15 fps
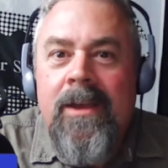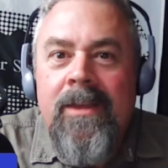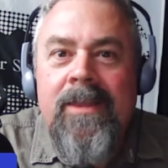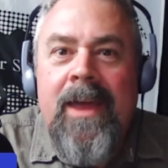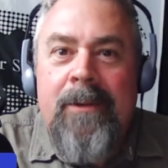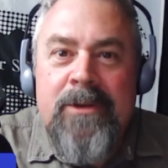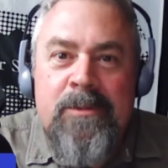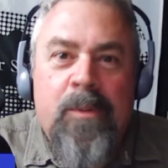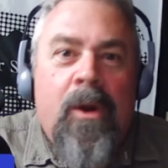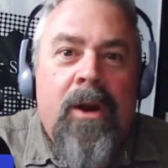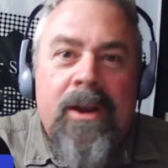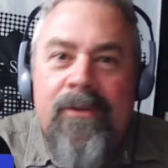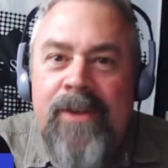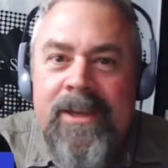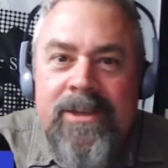That was
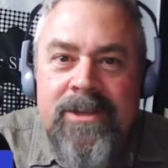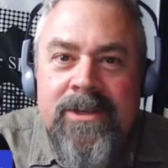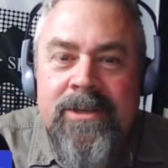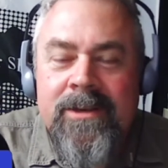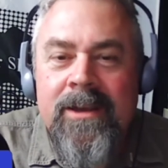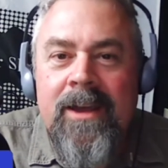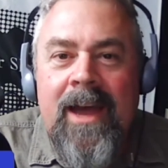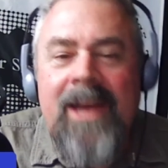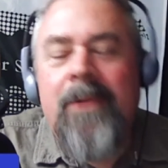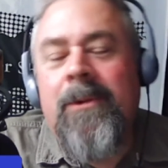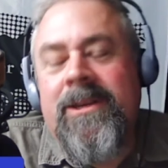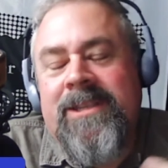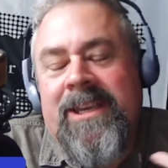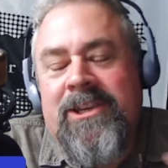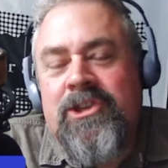part of his, I don't
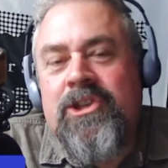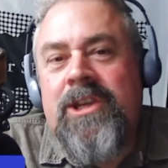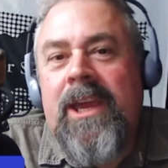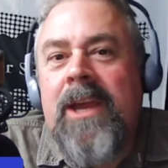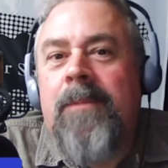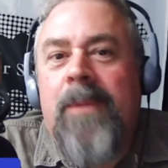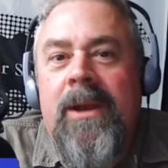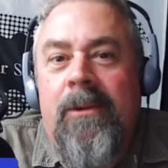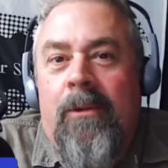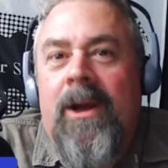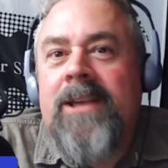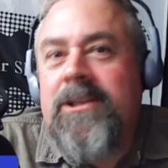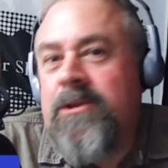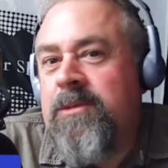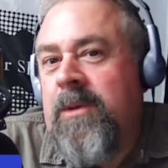want to say shtick, but it
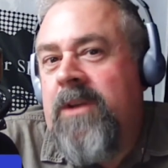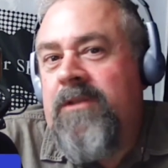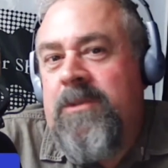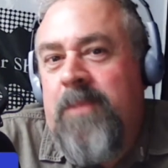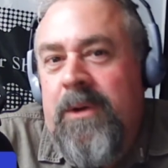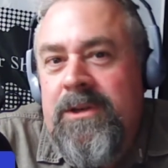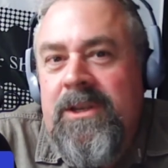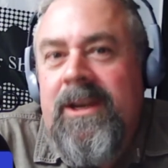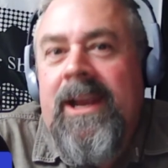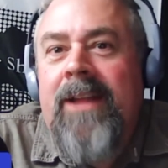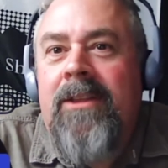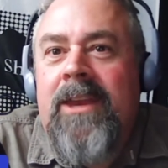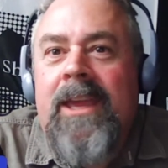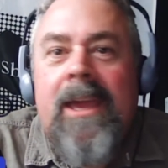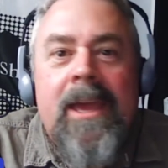was part of his
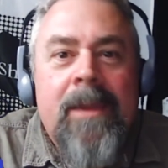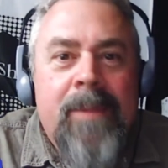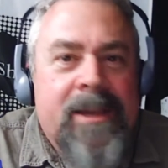personality,